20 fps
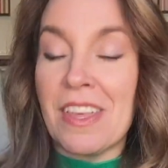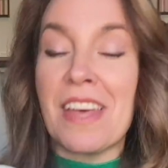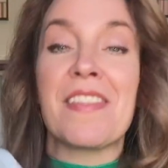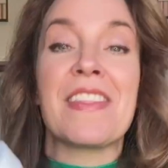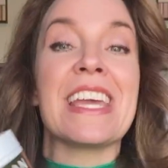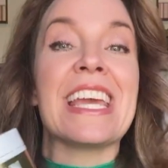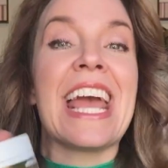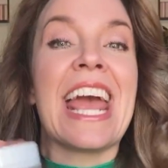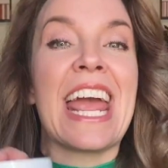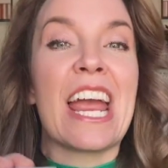
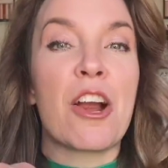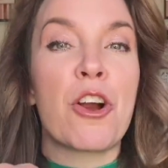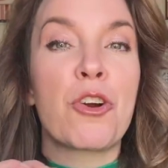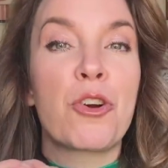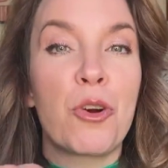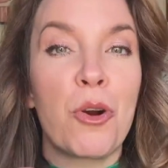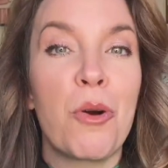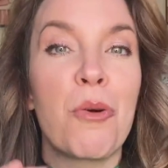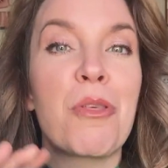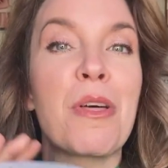the hair
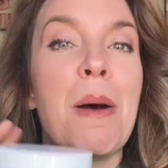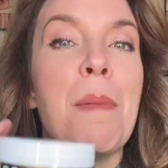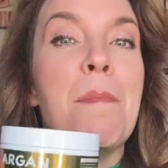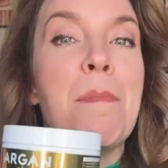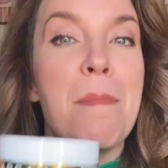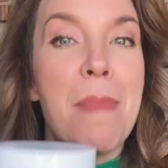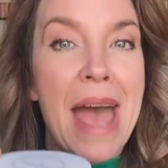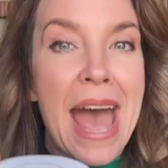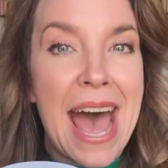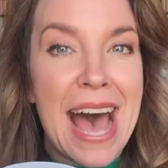growth
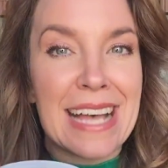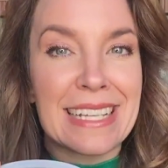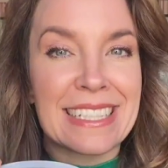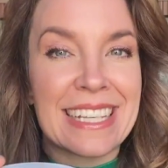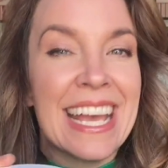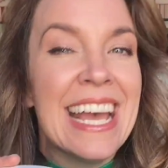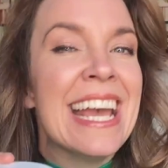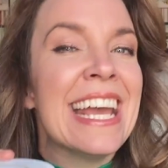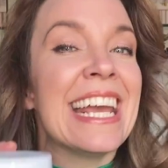mask.